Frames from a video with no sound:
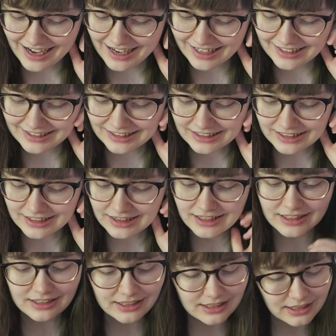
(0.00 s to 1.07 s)
and
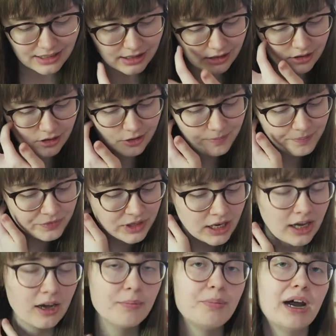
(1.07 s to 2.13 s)
this year,
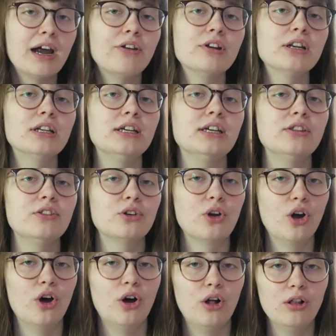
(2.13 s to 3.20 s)
apparently the
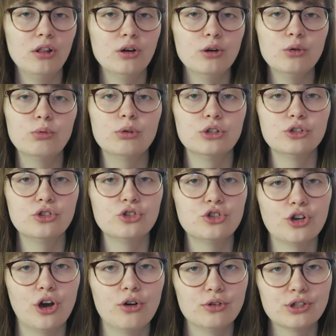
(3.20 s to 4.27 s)
girl who was
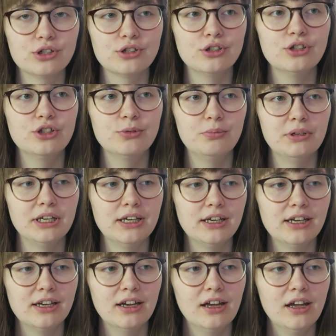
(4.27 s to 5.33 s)
chosen to
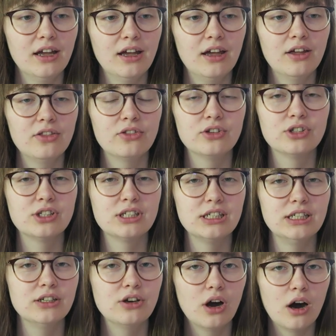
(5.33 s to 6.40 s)
be the
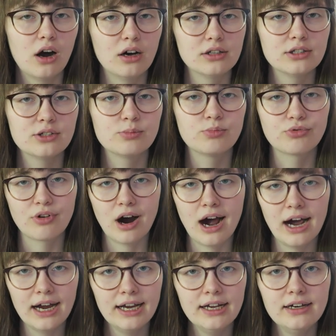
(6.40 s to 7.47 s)
sea god's
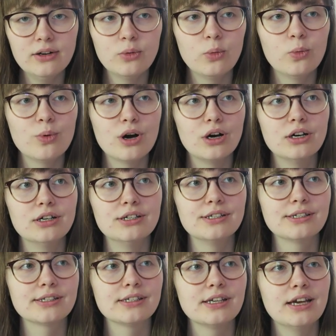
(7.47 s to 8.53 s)
bride
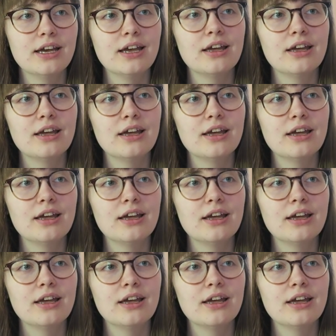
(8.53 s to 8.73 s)
was